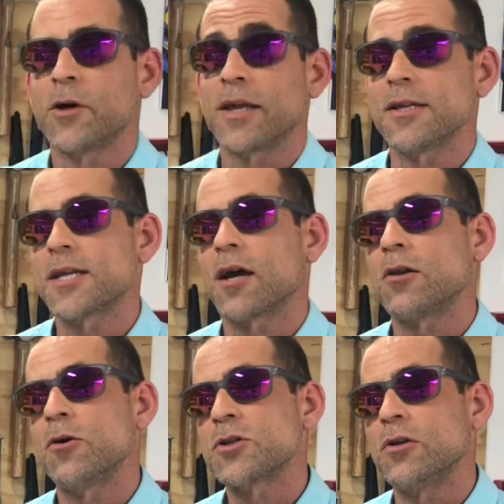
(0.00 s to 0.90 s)
Okay, let's take a
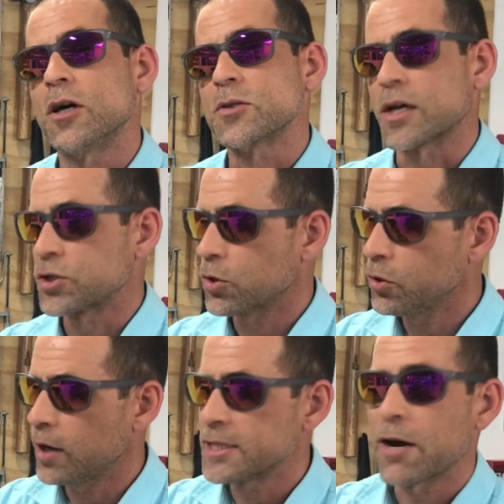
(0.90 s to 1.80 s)
closer look so I can show
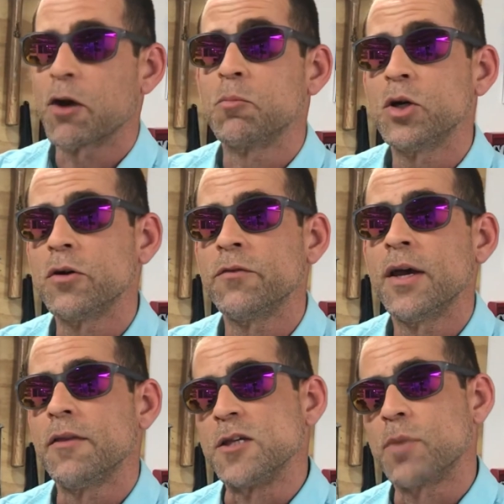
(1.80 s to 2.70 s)
you guys how I removed
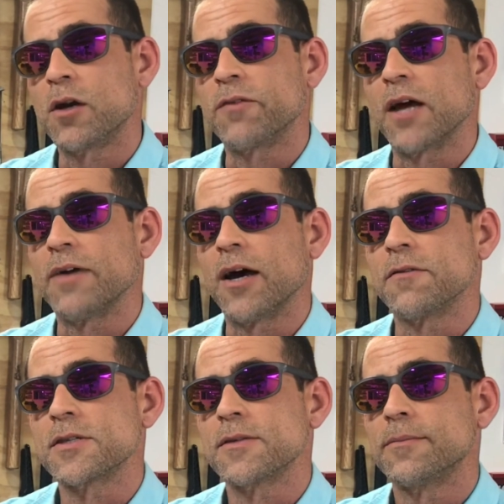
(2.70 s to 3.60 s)
these butterfly
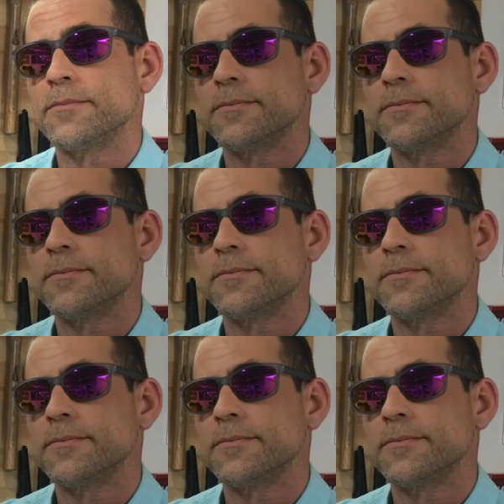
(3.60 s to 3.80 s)
valves.